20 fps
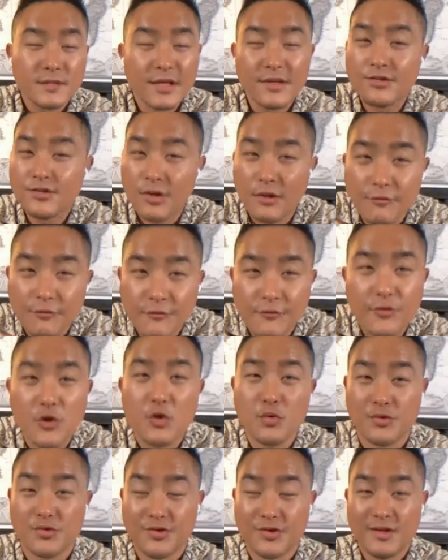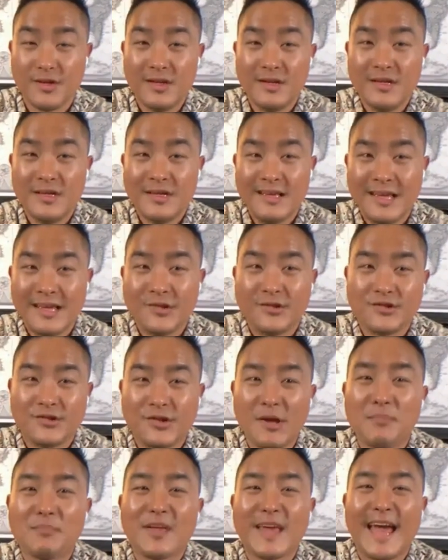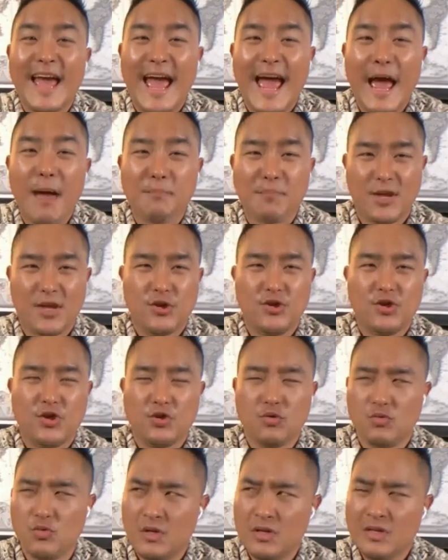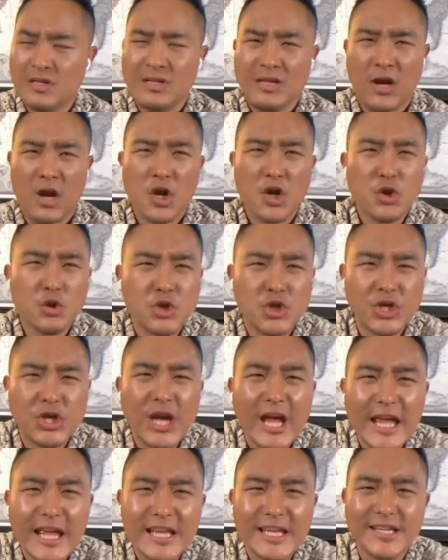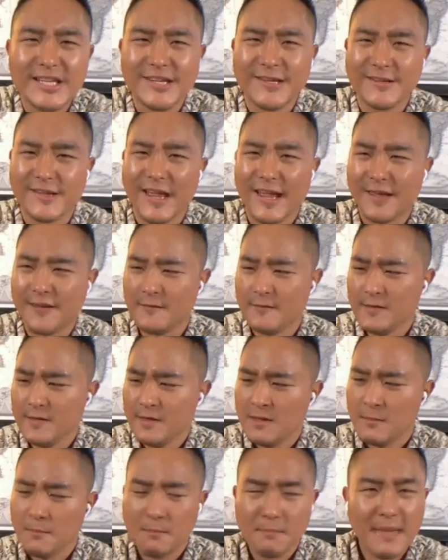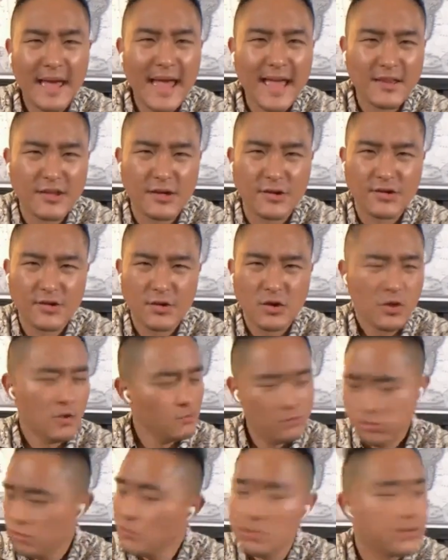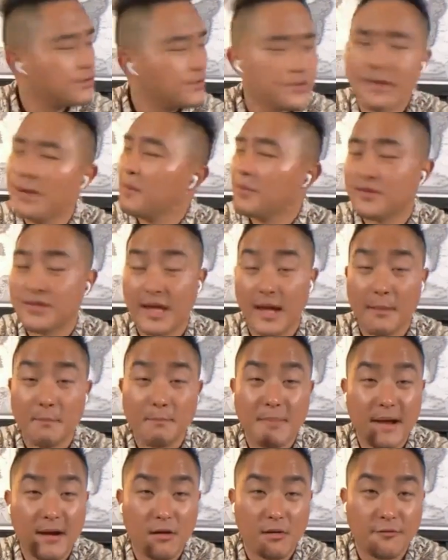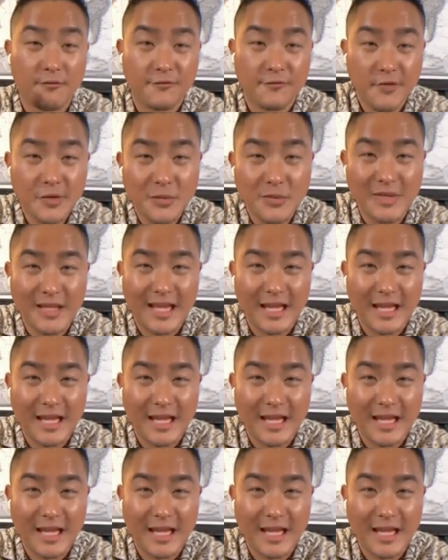Is there fruit? Is something happening to you? Are you changing? Like, man, there's, whew, someone said, I'm bearing fruit.